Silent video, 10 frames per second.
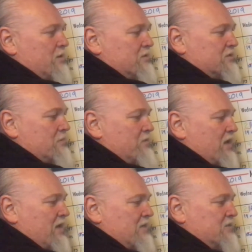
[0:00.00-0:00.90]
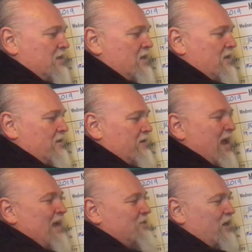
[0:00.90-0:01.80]
and some days,
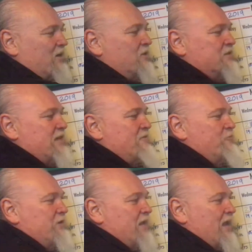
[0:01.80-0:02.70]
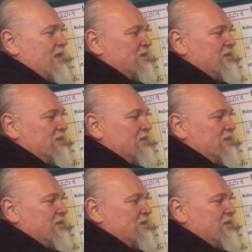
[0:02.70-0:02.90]
actually I lost every day.